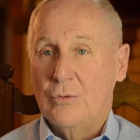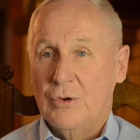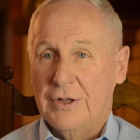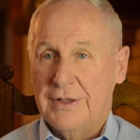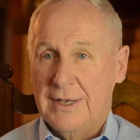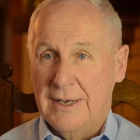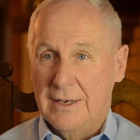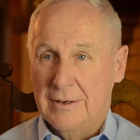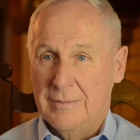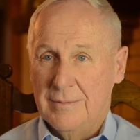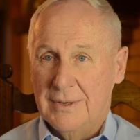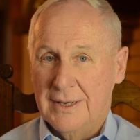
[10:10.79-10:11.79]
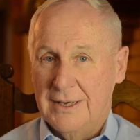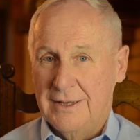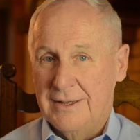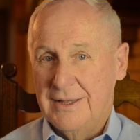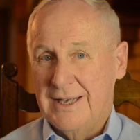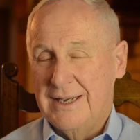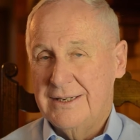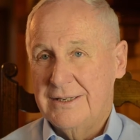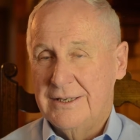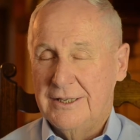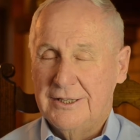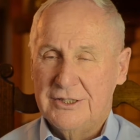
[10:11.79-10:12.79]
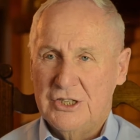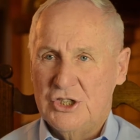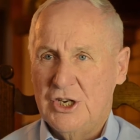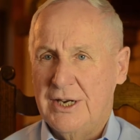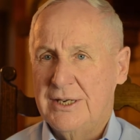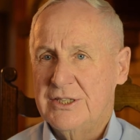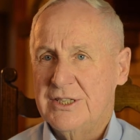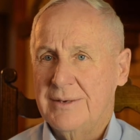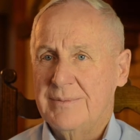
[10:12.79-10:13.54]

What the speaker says: with him, and that changed.